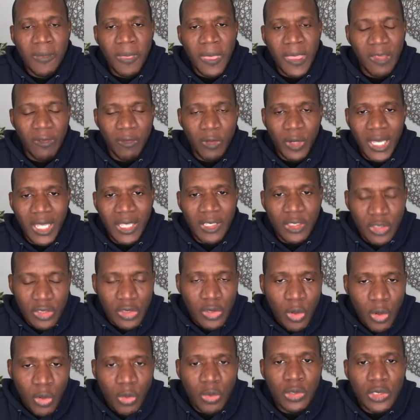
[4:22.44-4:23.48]
If you can
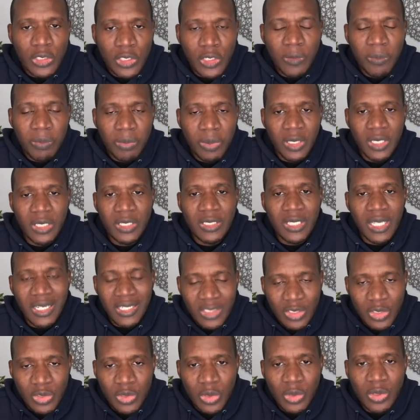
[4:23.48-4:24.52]
just hold your peace
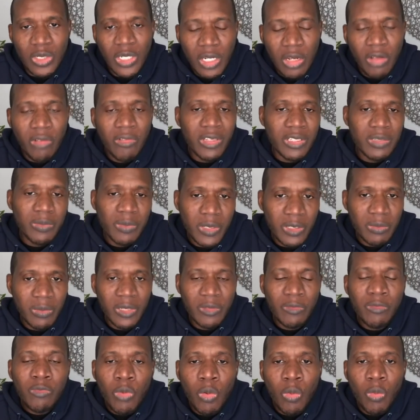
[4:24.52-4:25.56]
and do the love
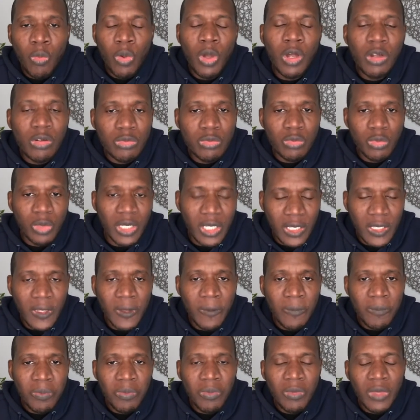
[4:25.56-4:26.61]
experiment for 1
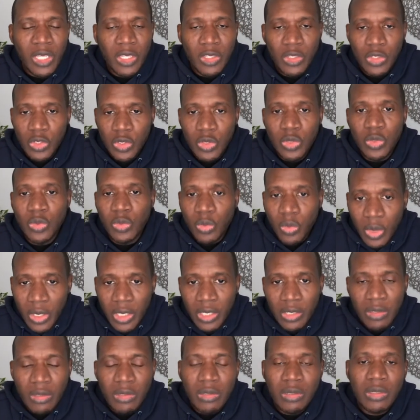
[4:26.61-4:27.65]
week, you
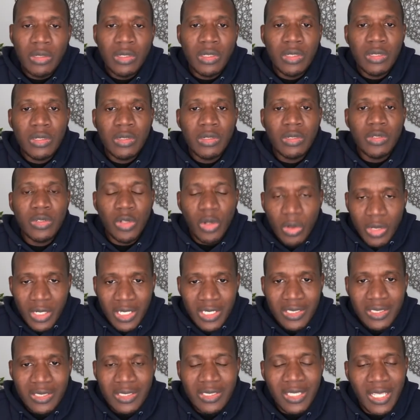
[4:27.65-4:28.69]
will
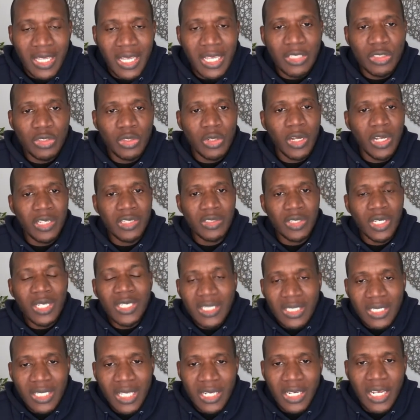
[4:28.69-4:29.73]
notice that you are
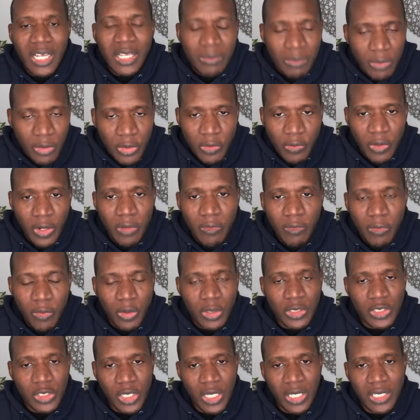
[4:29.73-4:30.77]
creating an atmosphere
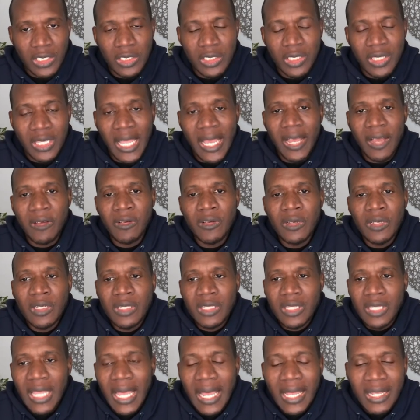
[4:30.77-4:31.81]
for change. Now,
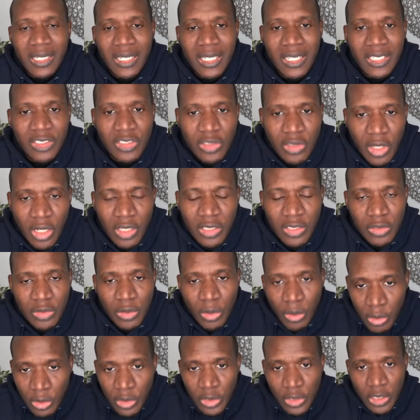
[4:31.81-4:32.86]
that is not the
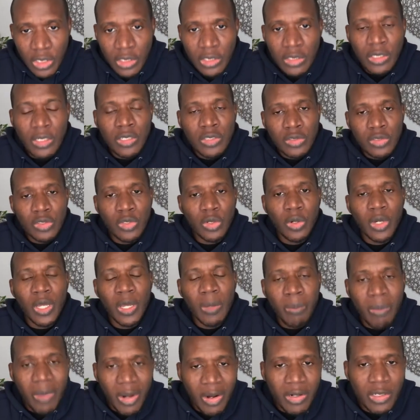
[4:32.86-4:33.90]
solution to
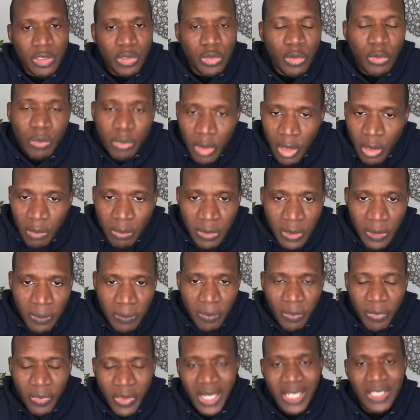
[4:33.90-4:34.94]
a marital
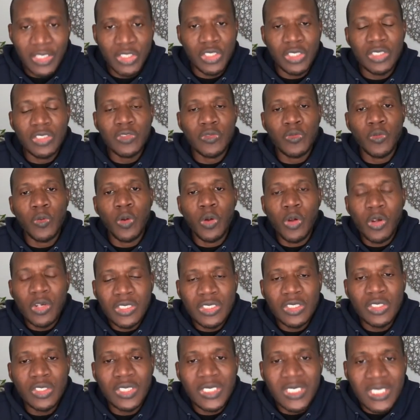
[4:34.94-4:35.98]
problem. That's just for
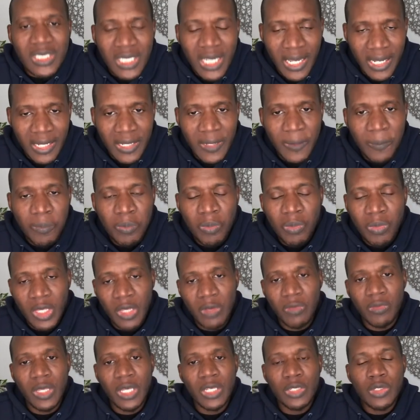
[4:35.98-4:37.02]
us to check
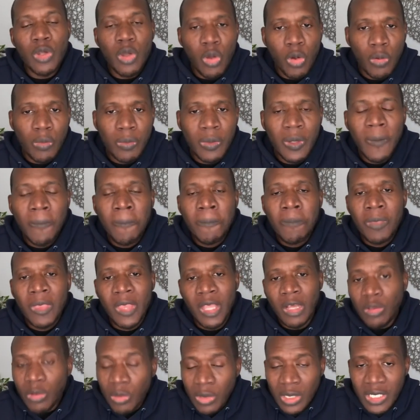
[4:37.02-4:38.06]
if there's hope.
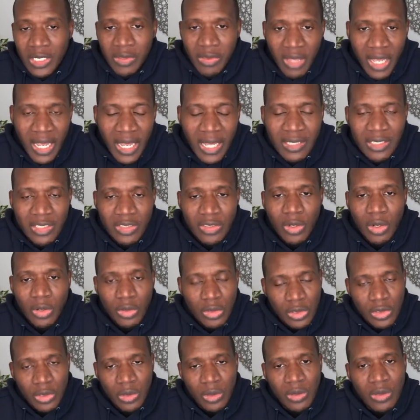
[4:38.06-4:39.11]
Not only that, it
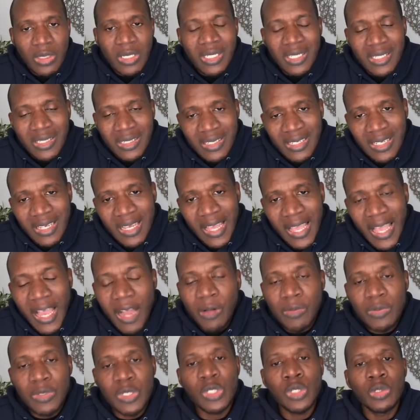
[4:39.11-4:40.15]
also
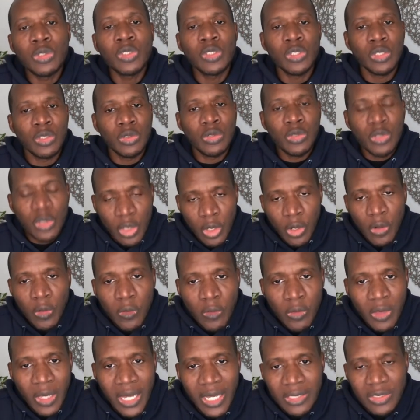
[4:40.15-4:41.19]
helps you to
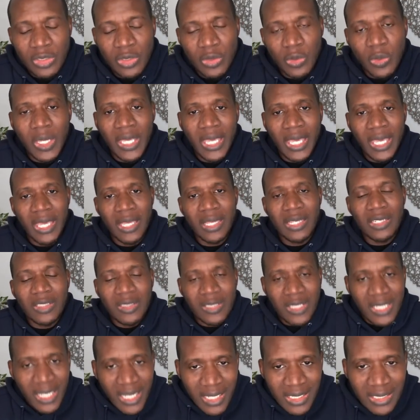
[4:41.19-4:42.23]
know that you can
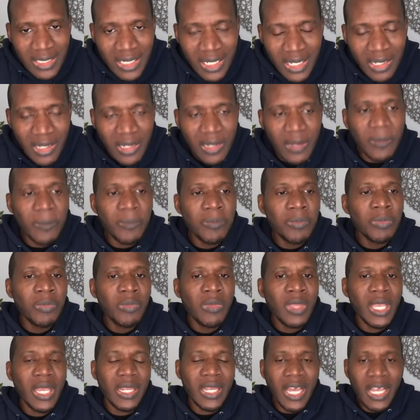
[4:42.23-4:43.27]
create
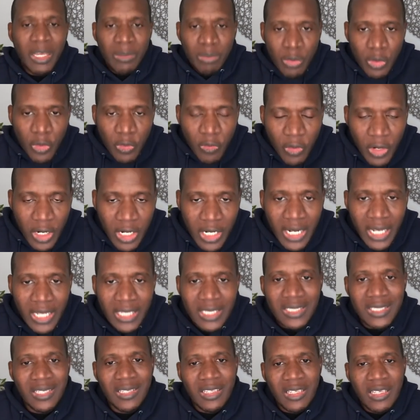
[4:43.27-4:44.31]
an atmosphere that
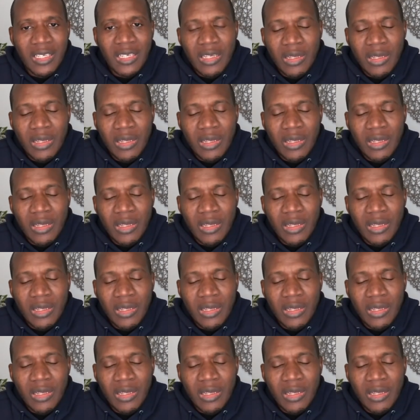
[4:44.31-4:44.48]
is